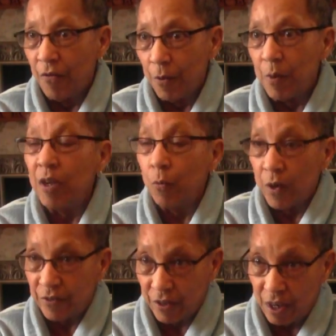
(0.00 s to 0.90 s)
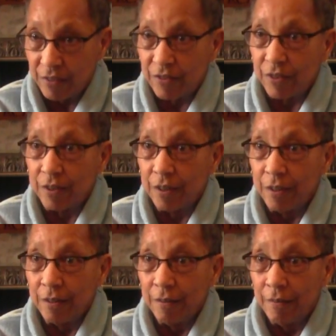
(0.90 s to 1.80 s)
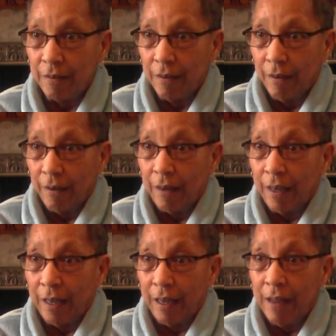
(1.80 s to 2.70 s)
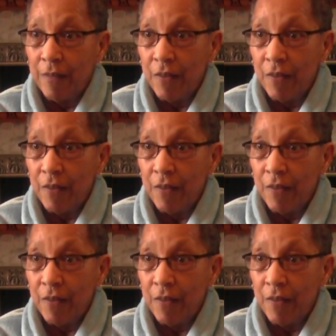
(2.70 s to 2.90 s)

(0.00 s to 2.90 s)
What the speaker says: them in Wisconsin. And